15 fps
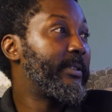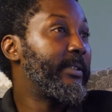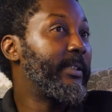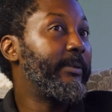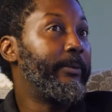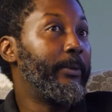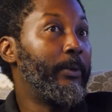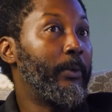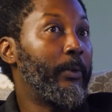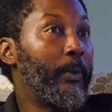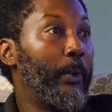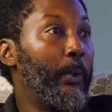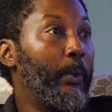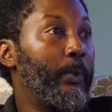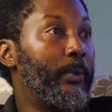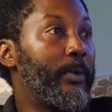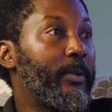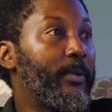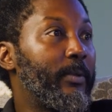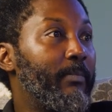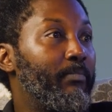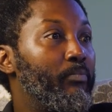if you could
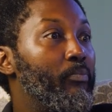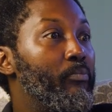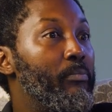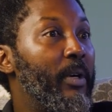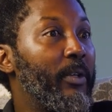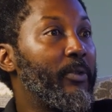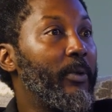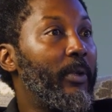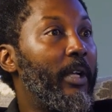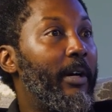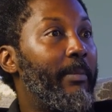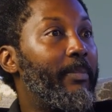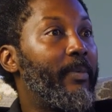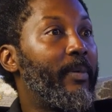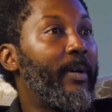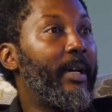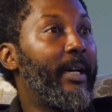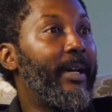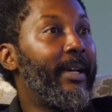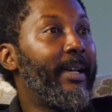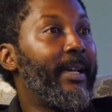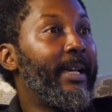muscle up
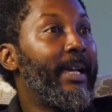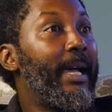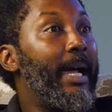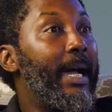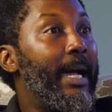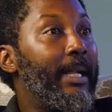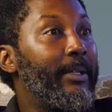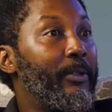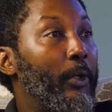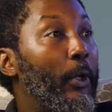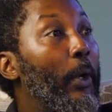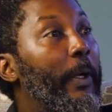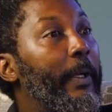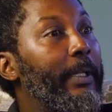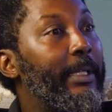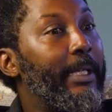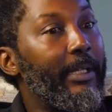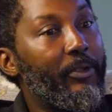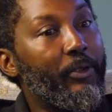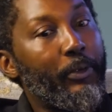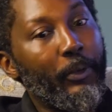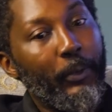and go
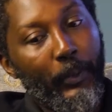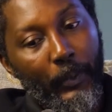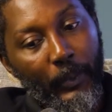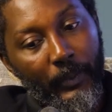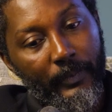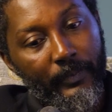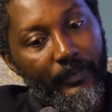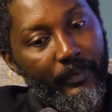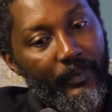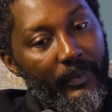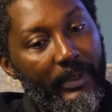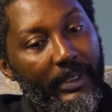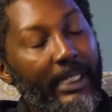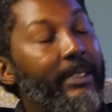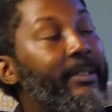get through the